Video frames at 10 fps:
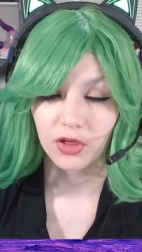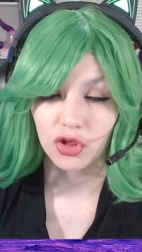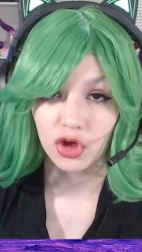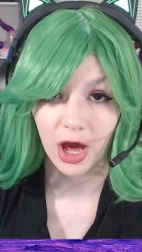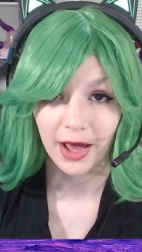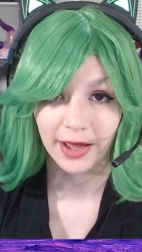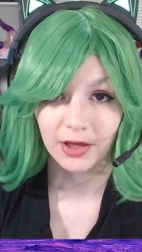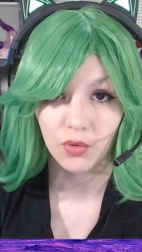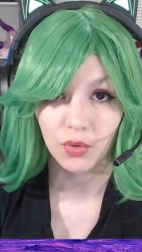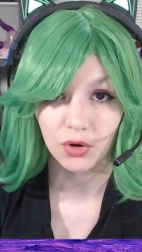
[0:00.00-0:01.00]
chai
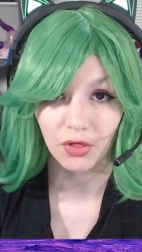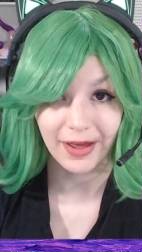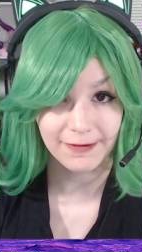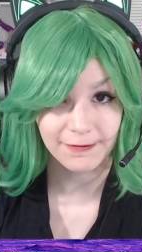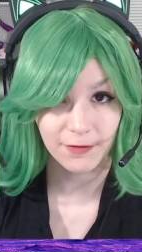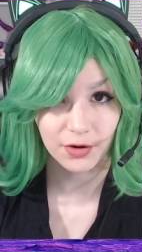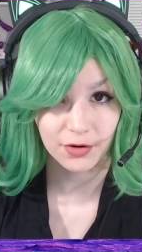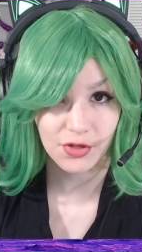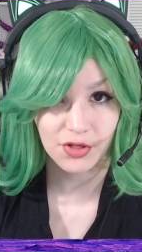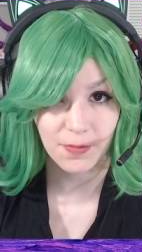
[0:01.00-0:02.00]
or life
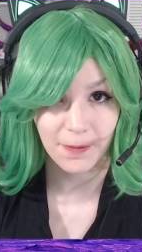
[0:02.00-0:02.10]
force,